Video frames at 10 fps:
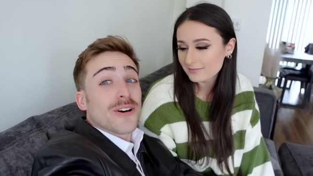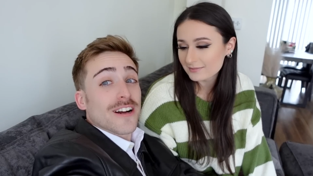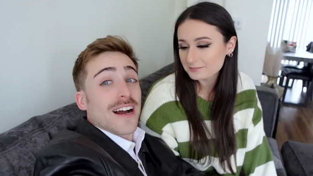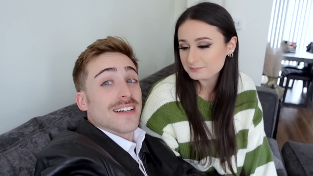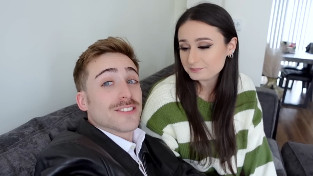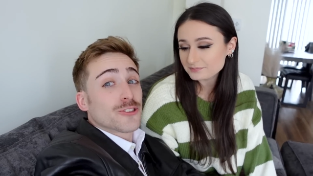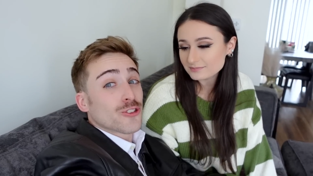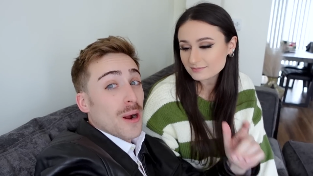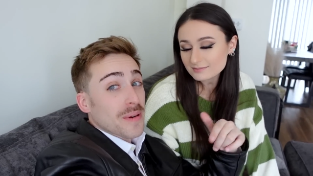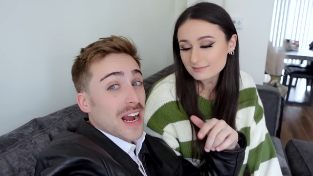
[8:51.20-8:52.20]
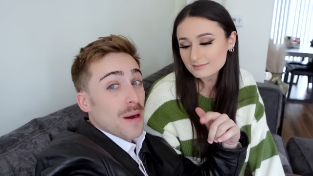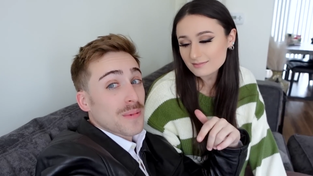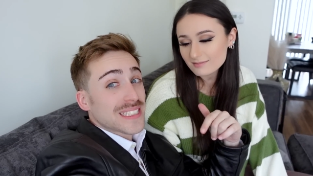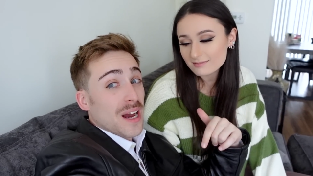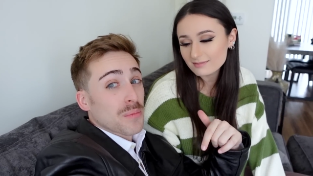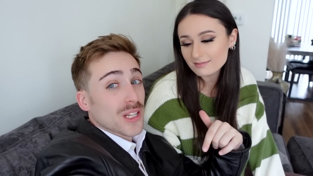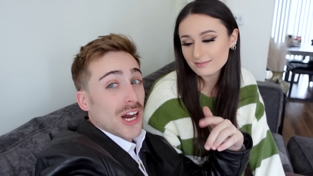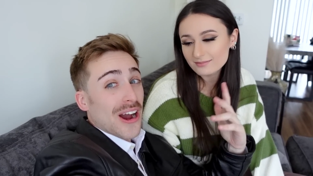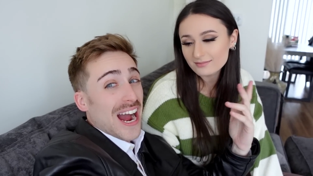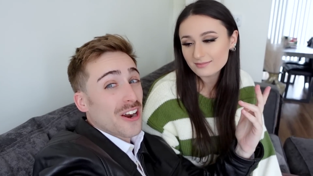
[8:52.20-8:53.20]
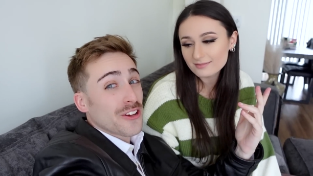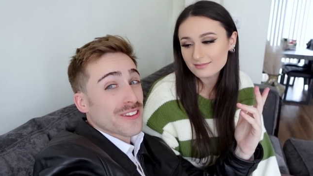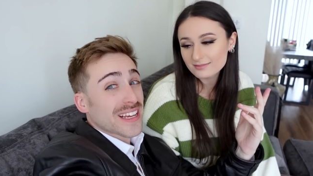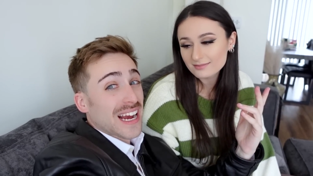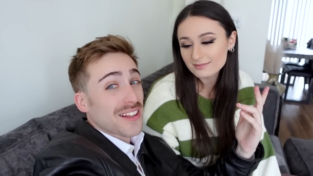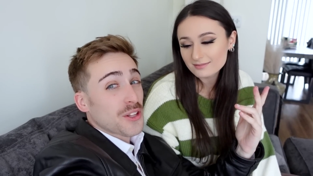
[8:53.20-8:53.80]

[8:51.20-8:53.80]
Speaker 1: Well, guys, drop a comment down below. How do you think I